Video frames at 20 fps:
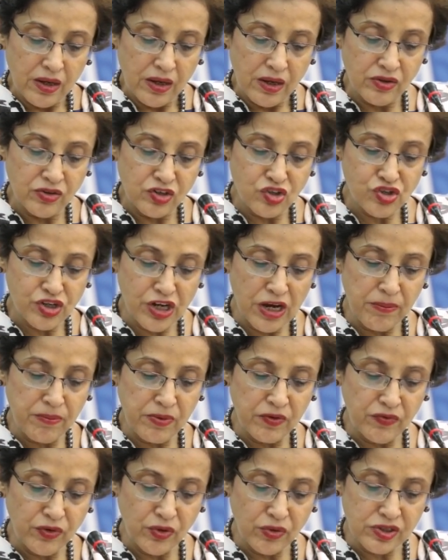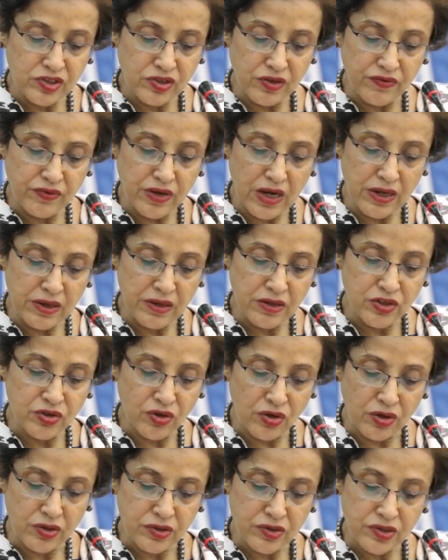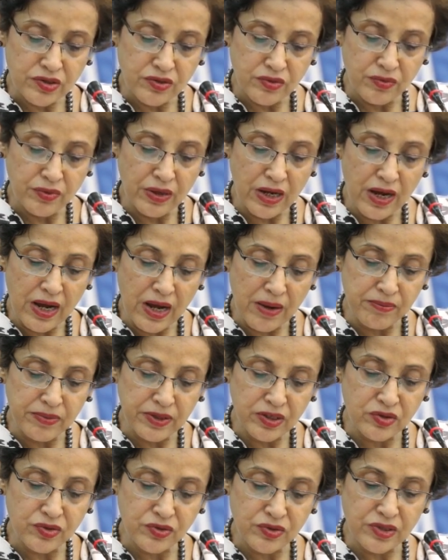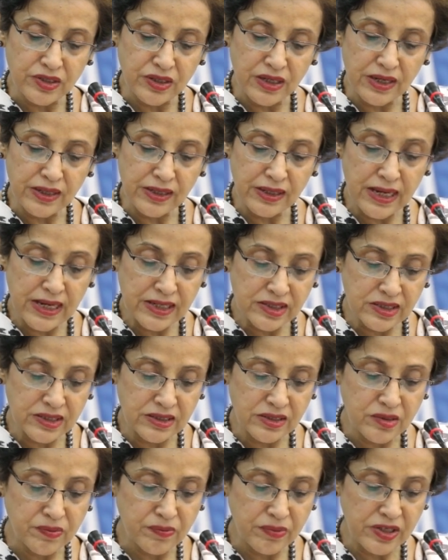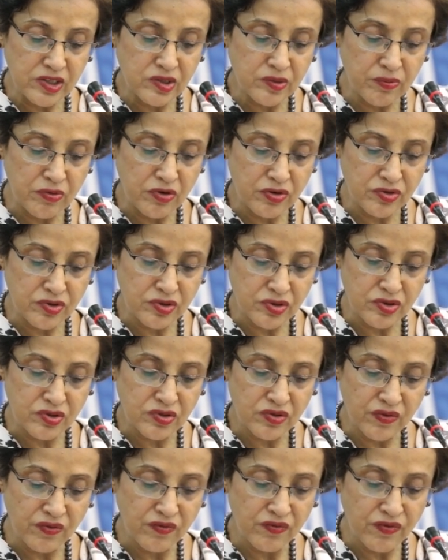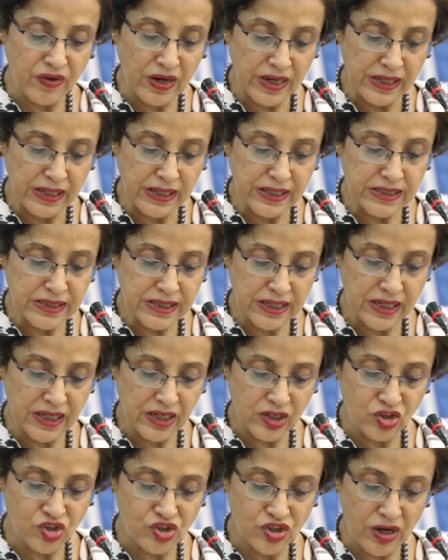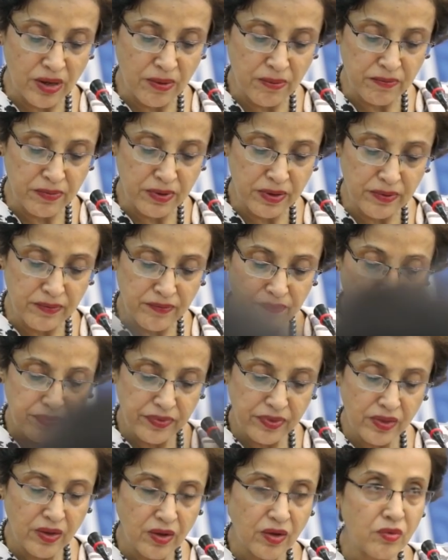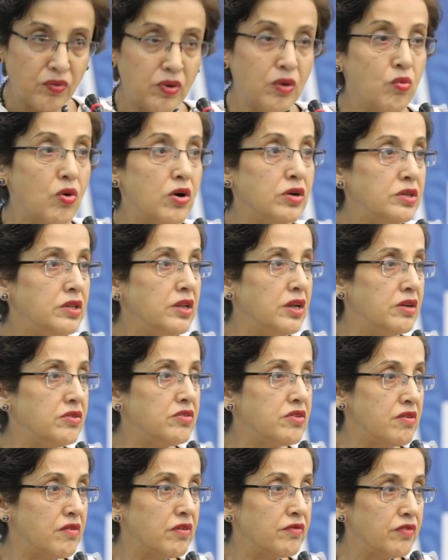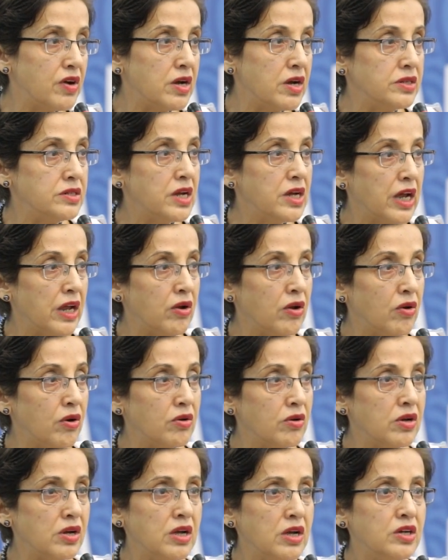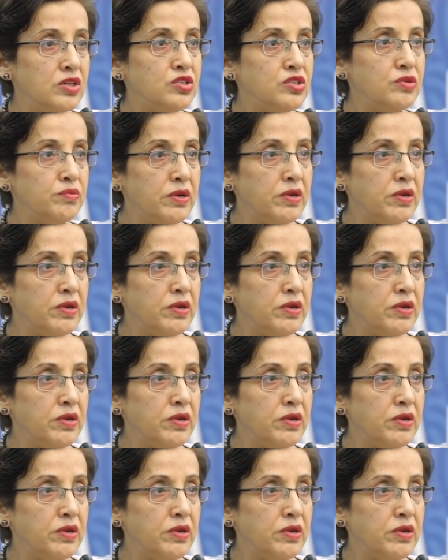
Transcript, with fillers: In the shape of US Afghan talks, we are happy to see a nascent peace process finally taking shape. We want the intra Afghan dialogue to